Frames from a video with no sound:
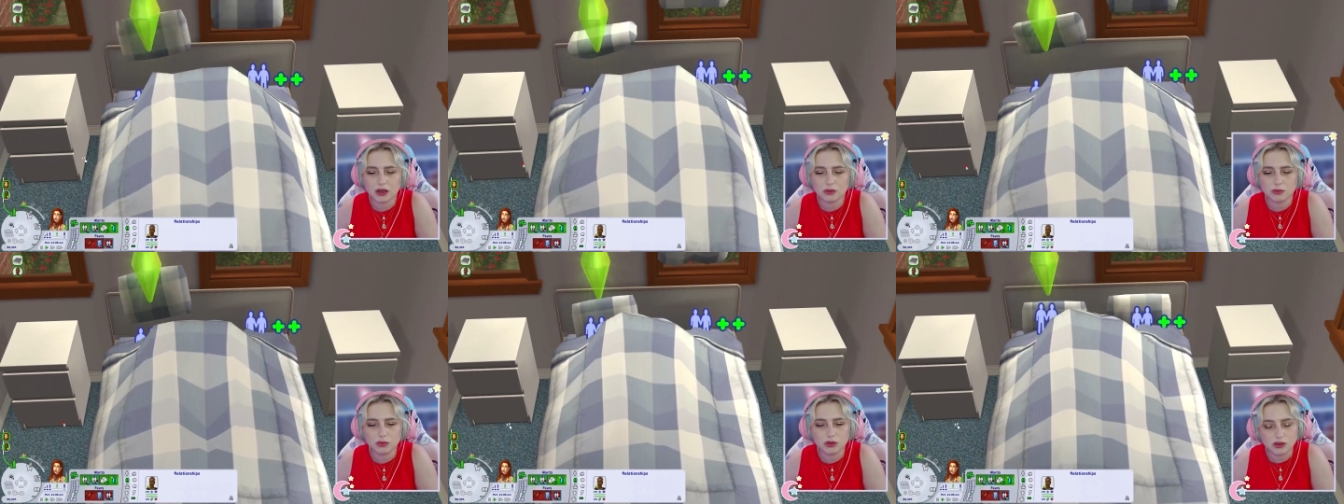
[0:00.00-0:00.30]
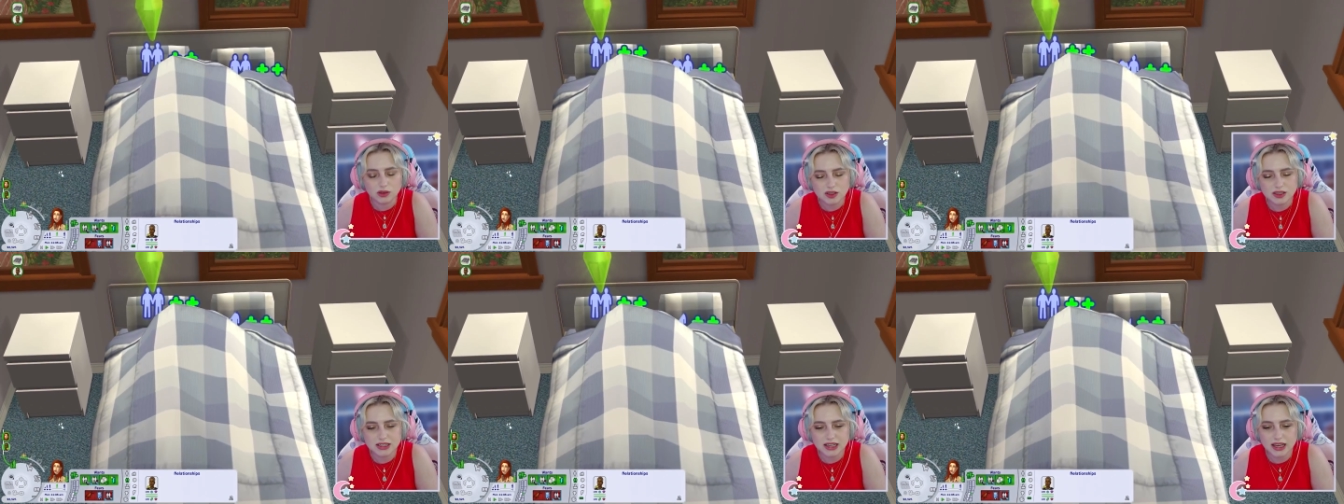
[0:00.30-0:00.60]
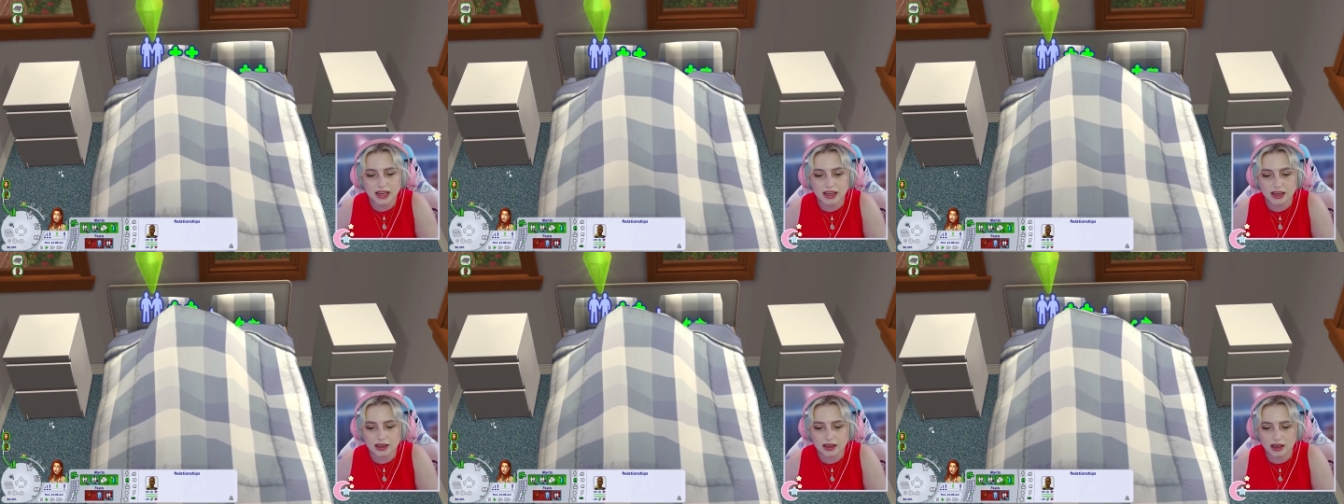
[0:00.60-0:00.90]
we'll
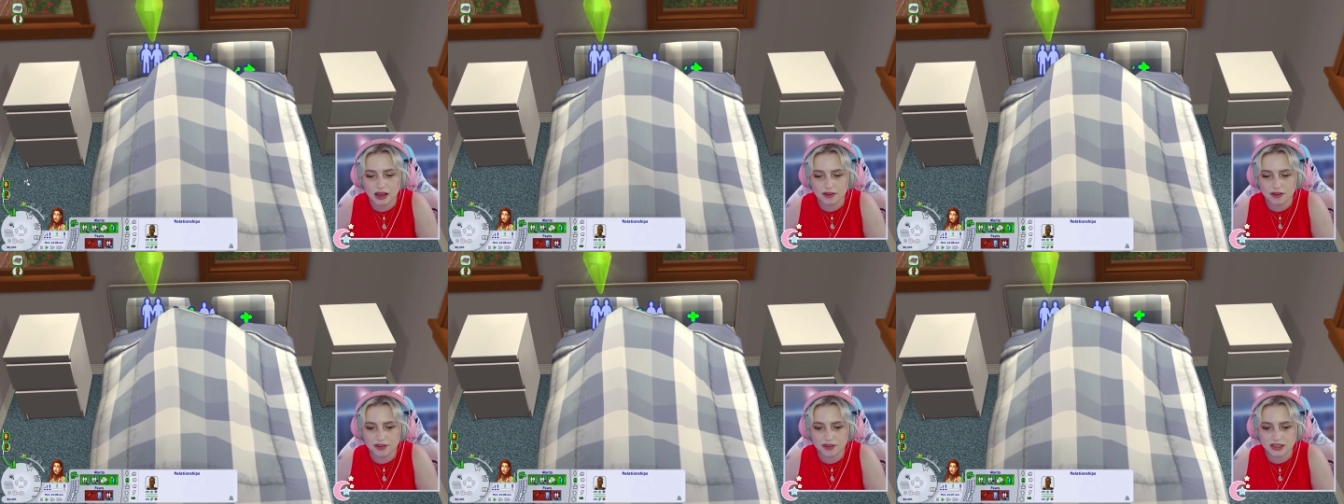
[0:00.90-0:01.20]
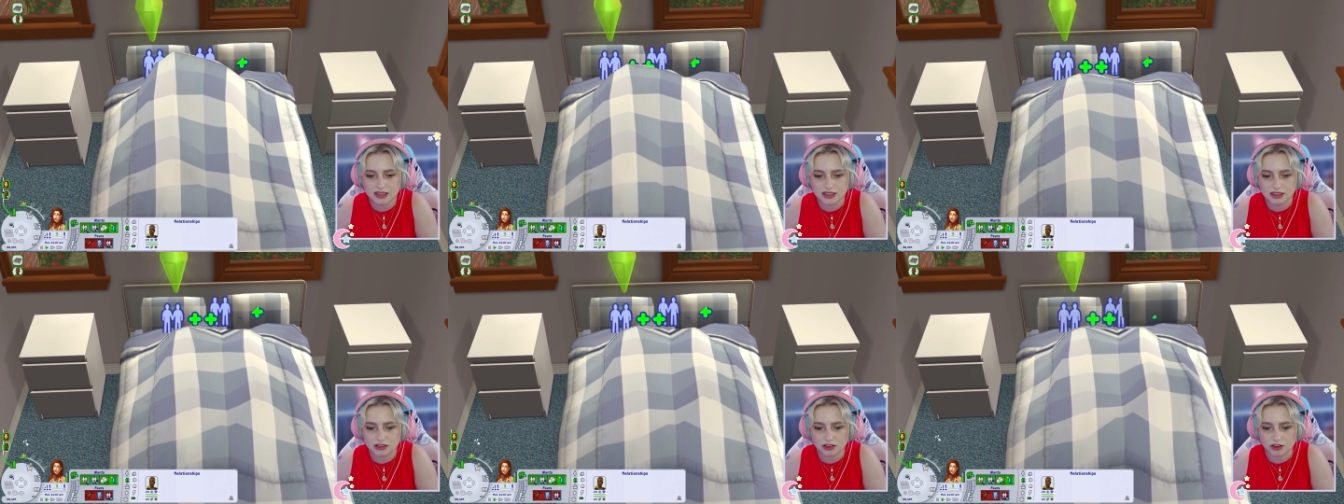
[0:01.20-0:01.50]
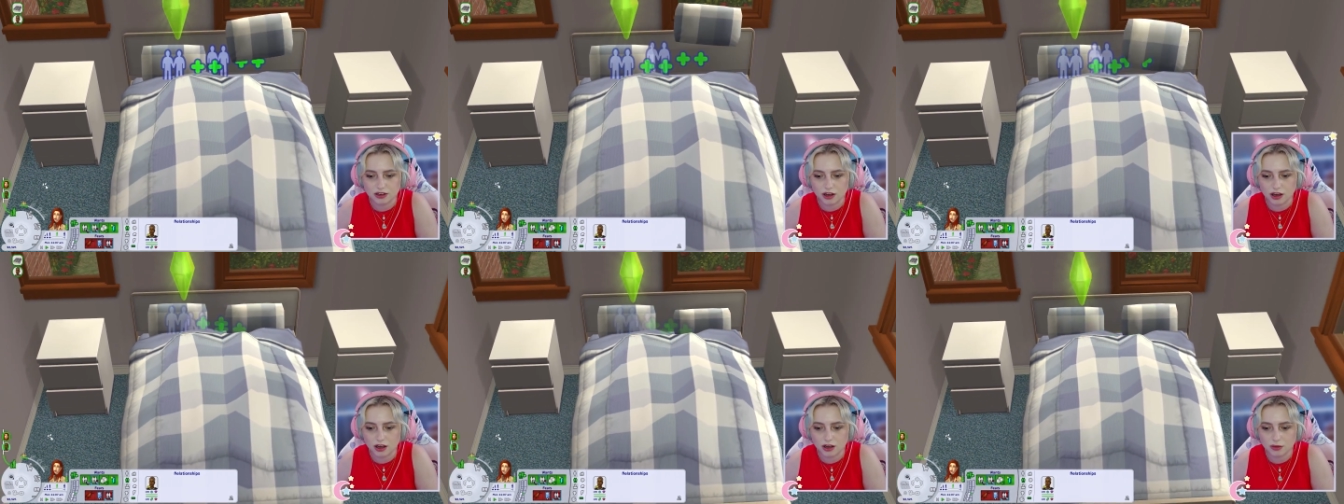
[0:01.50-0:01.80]
see if it did or
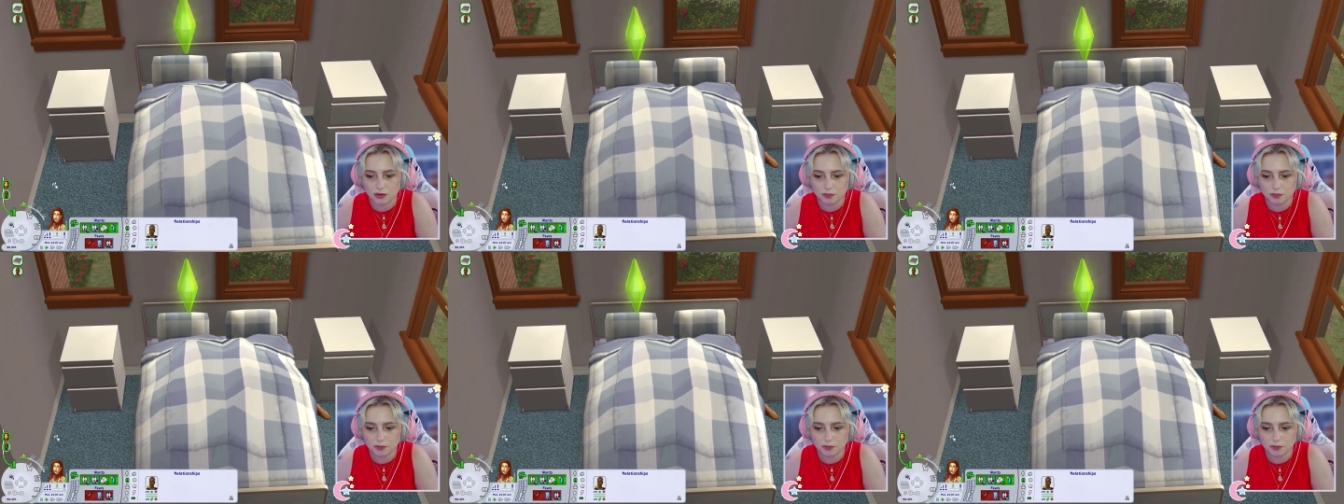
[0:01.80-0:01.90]
not.